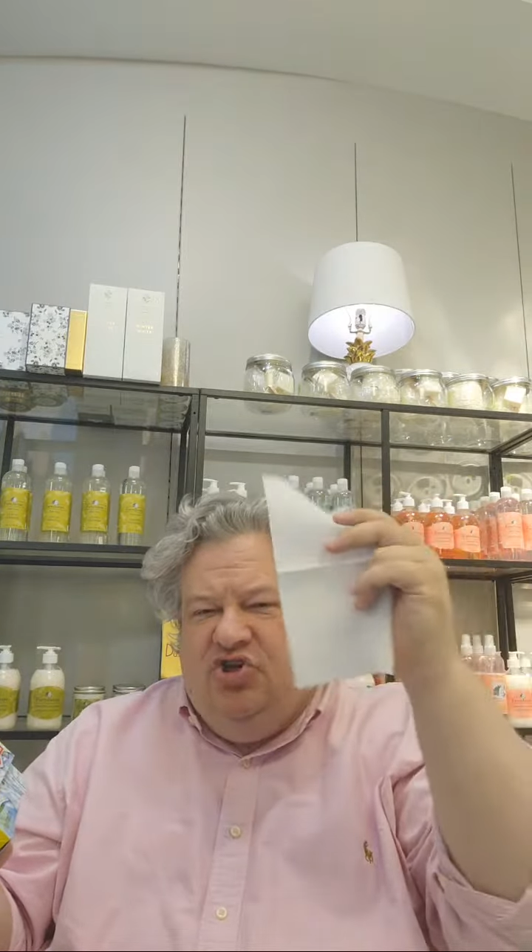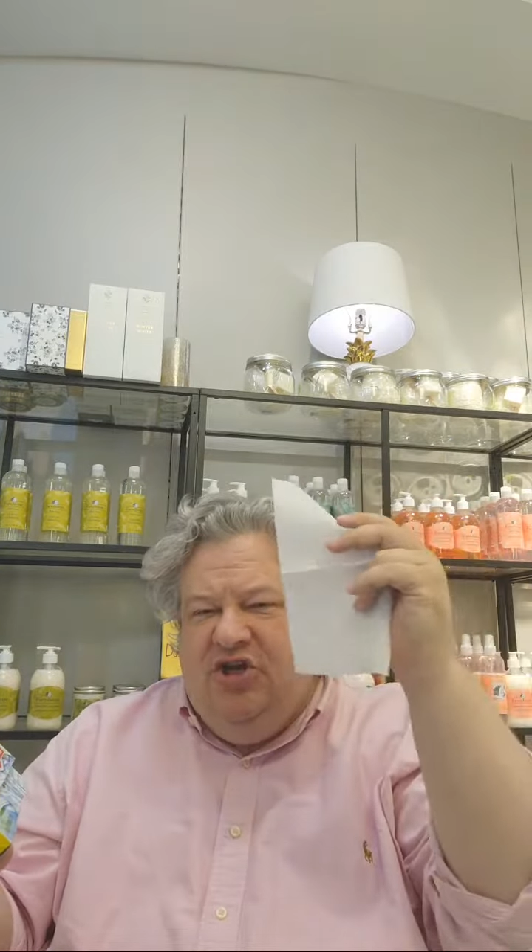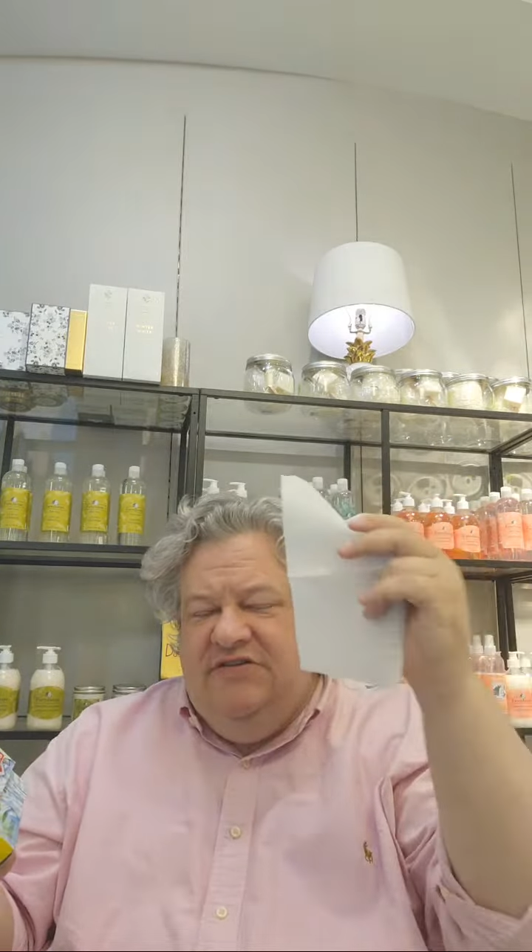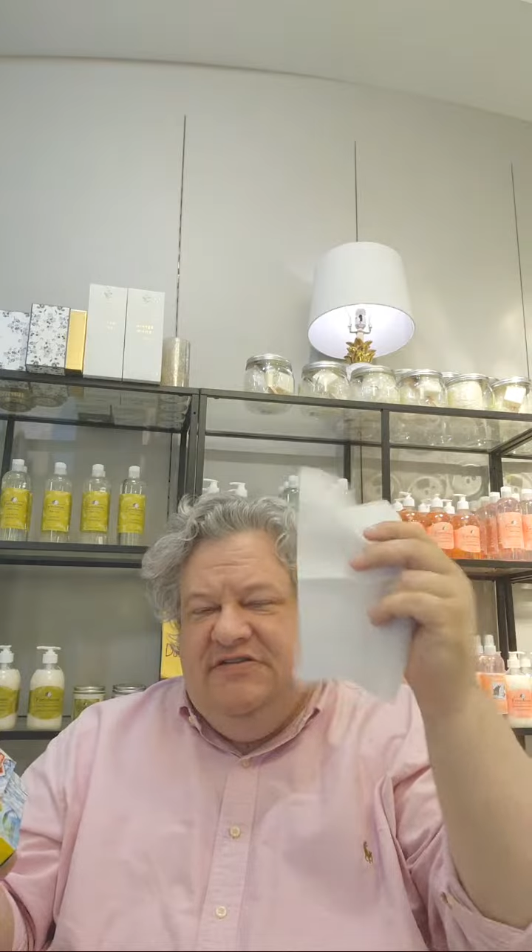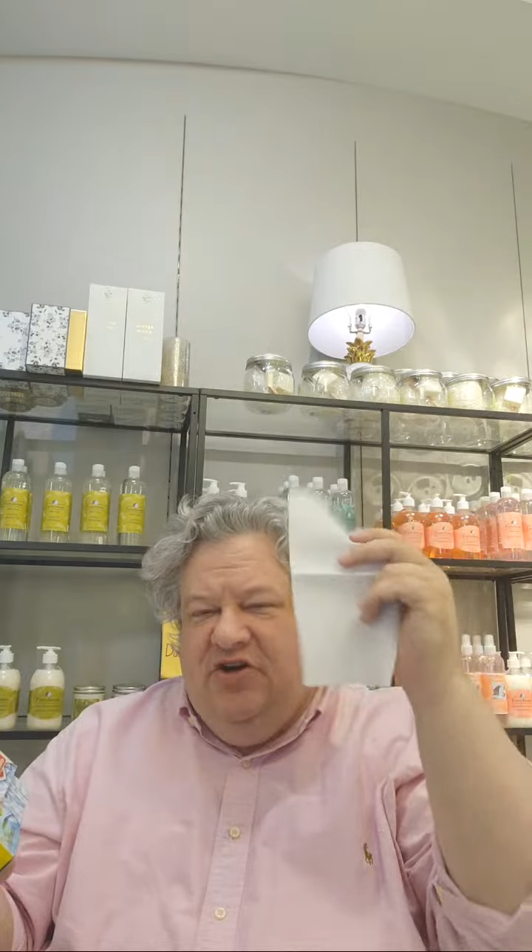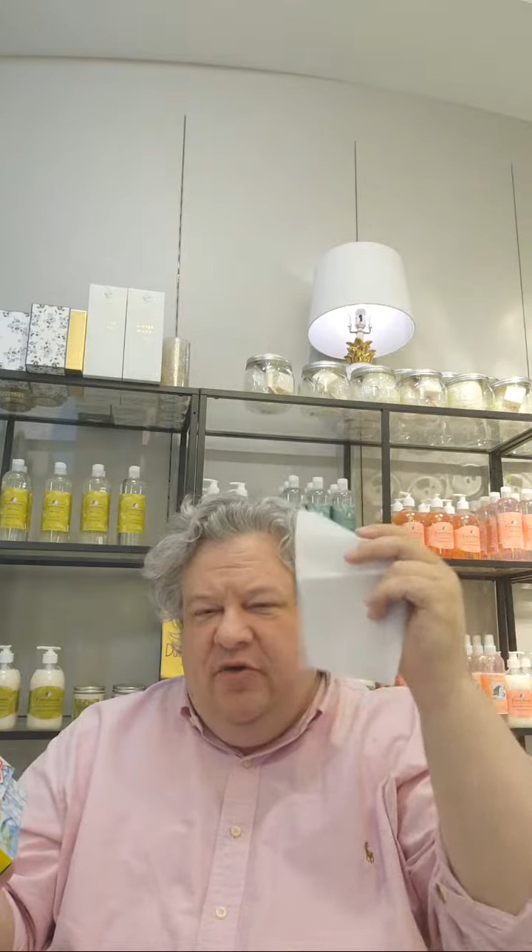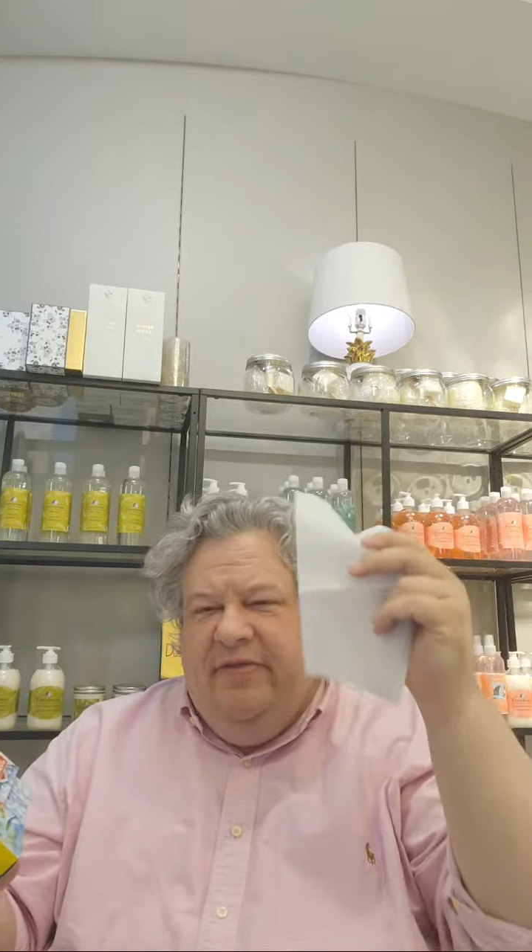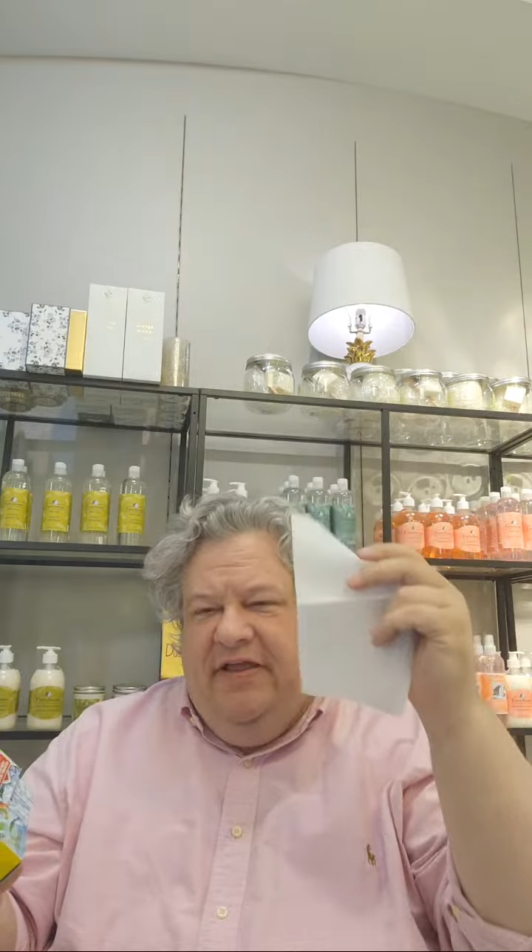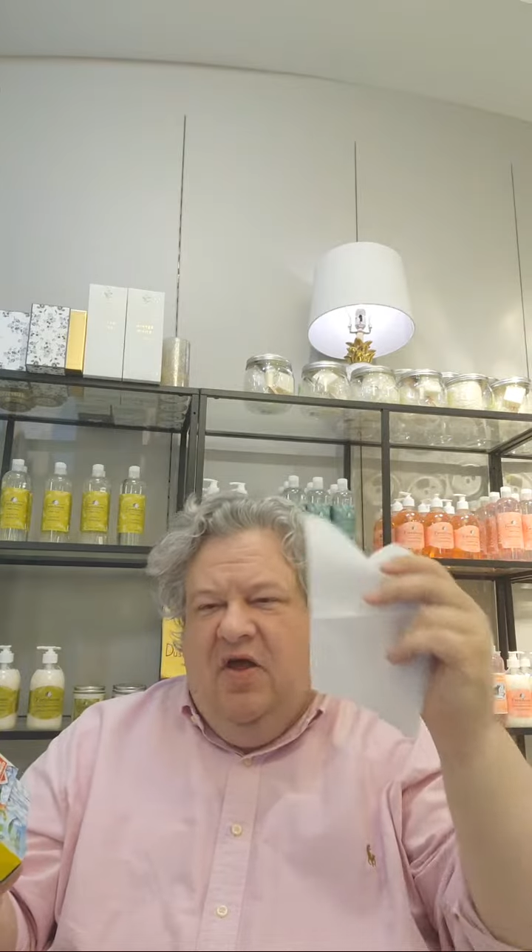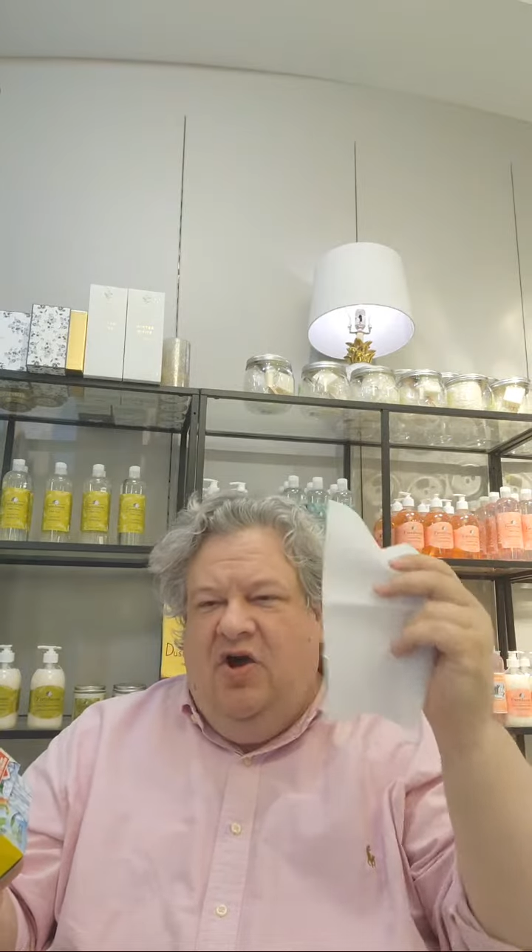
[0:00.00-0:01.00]

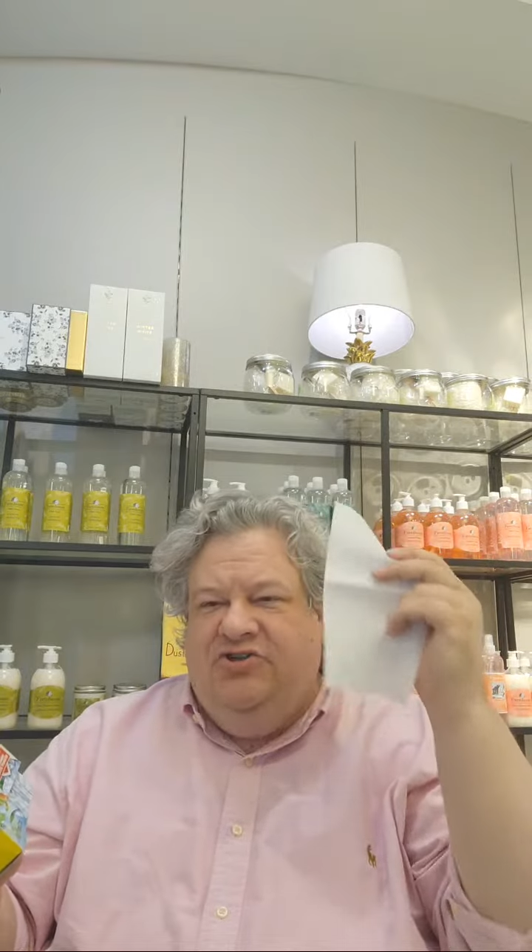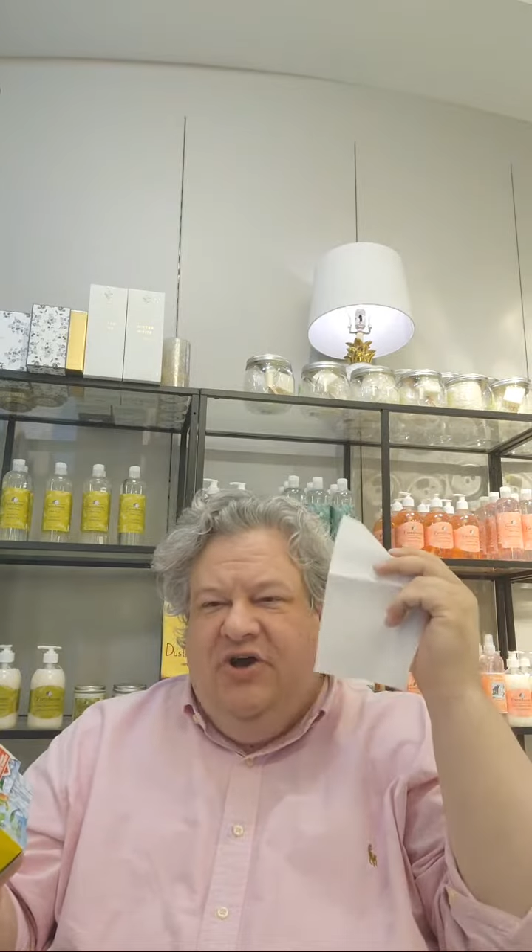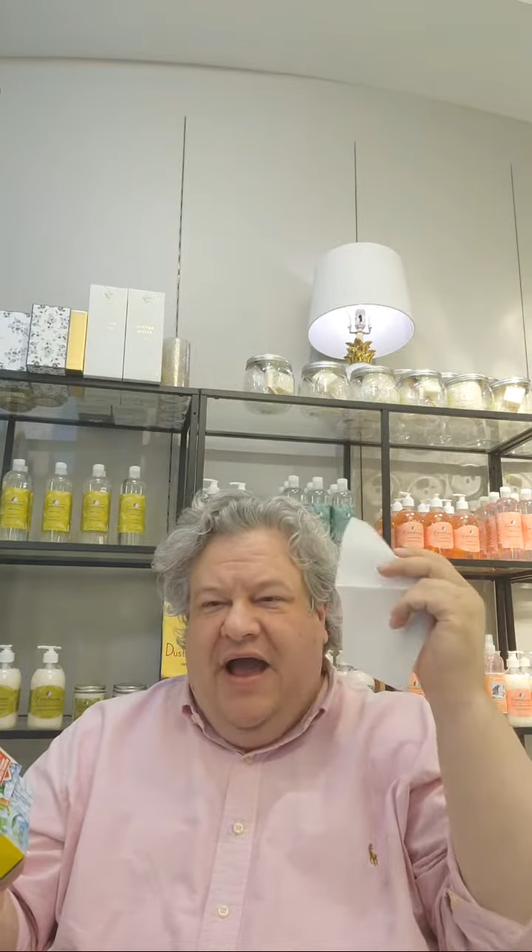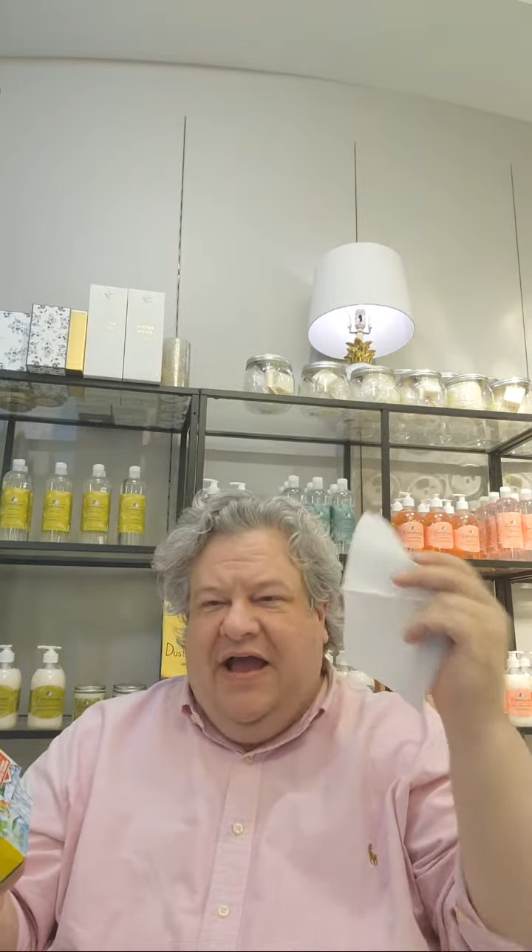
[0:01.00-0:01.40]
considerably larger.